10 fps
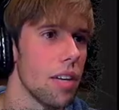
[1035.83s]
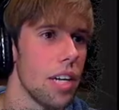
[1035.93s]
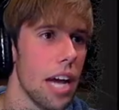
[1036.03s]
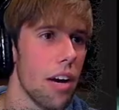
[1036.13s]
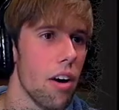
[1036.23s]
I'm
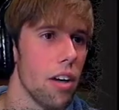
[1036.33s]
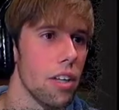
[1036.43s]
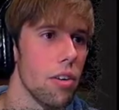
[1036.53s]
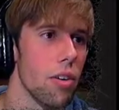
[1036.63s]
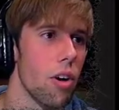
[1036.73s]
gonna get
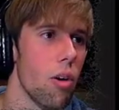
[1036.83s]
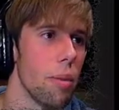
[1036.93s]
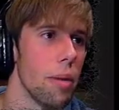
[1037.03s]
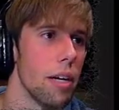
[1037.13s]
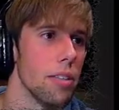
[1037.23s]
cocky though, and all
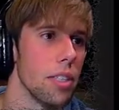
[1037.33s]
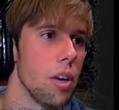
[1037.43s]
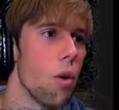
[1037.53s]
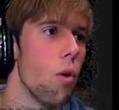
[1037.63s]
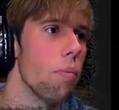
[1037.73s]
my batteries.
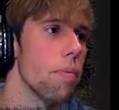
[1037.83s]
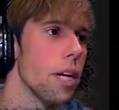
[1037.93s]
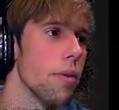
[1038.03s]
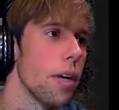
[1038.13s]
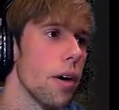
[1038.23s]
Get oh,
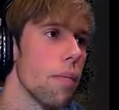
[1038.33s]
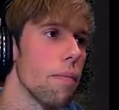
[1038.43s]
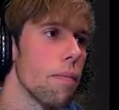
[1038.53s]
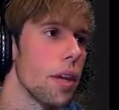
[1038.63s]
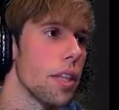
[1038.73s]
here we go.
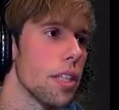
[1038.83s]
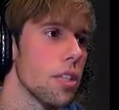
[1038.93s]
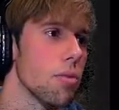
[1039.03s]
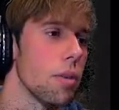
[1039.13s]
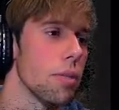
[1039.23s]
I think
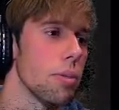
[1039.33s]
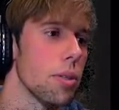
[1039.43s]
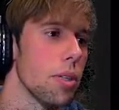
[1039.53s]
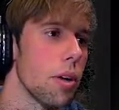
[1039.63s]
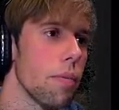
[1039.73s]
this is where we're
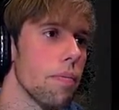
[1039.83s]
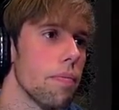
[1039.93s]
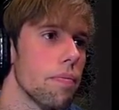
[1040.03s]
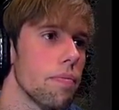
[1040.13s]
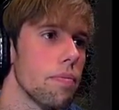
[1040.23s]
supposed to go.
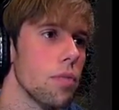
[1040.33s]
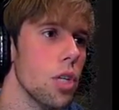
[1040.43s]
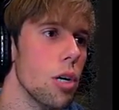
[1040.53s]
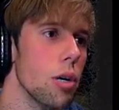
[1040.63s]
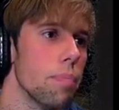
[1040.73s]

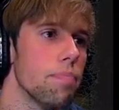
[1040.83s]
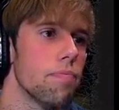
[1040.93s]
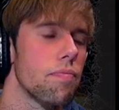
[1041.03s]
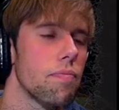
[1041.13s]
Yeah.